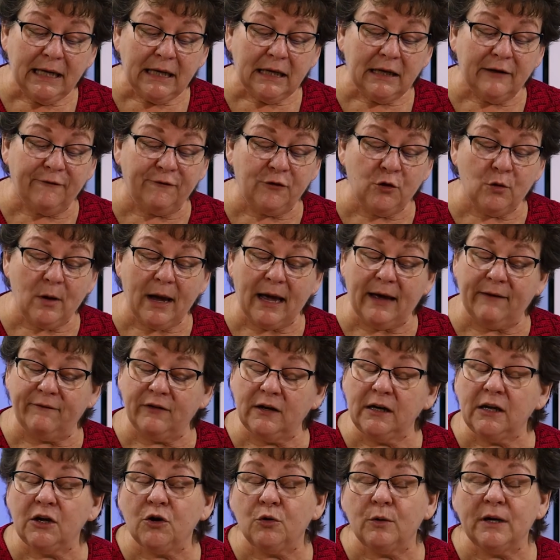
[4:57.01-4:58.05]
If you have
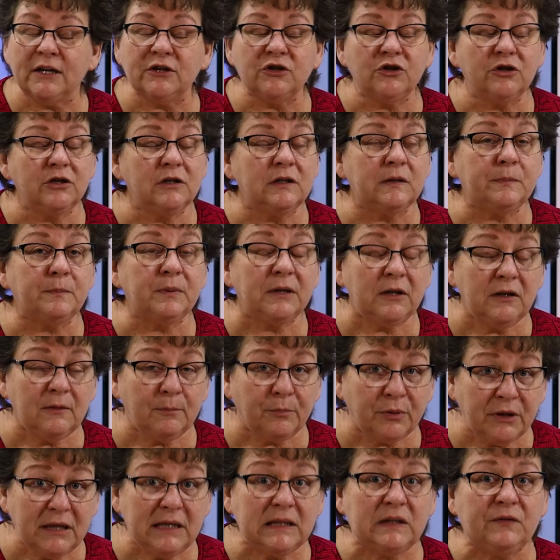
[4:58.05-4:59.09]
any questions,
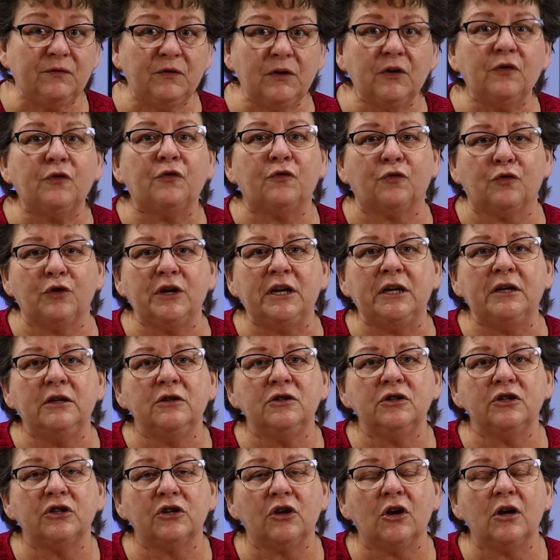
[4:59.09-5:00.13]
please feel free
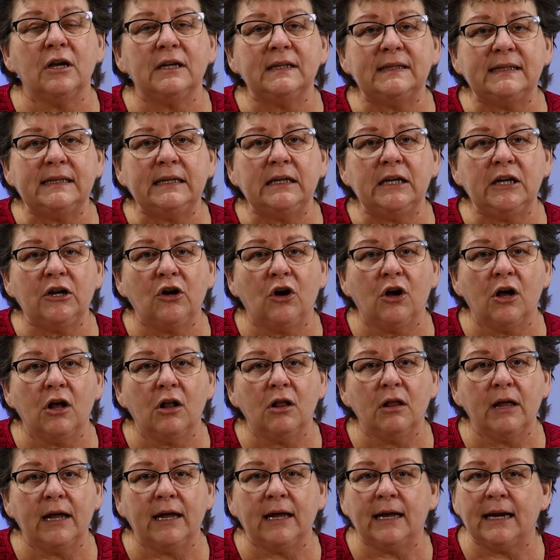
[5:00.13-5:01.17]
to call City
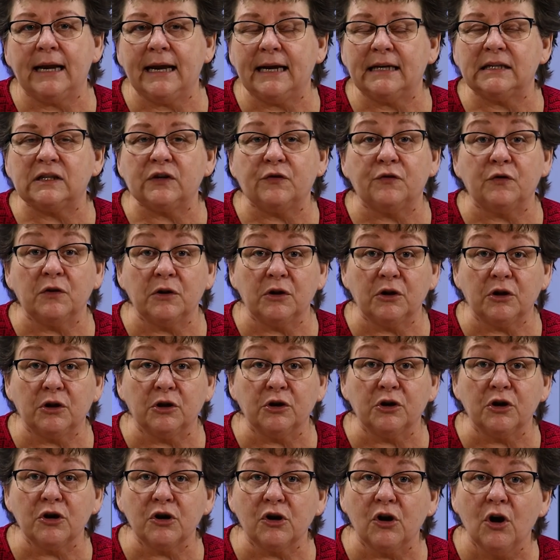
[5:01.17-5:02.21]
Hall and ask for the
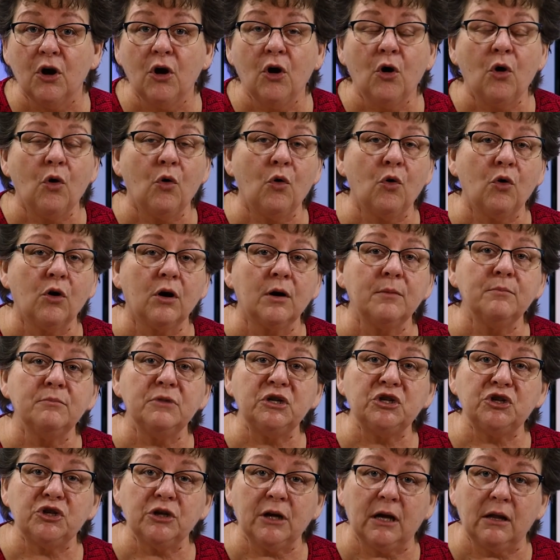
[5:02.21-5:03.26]
clerk, or
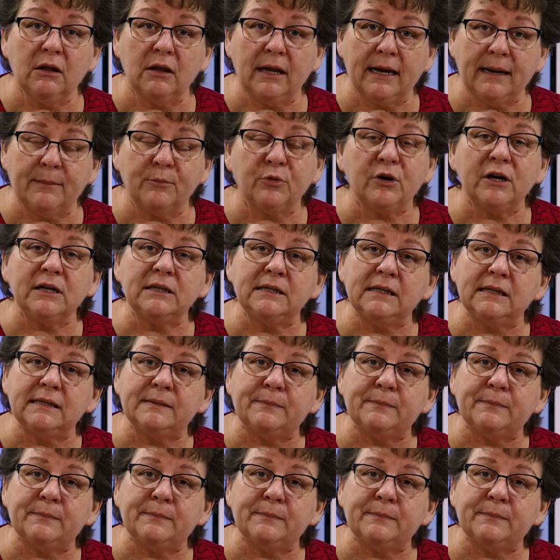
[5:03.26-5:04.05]
Michelle Lambrecht is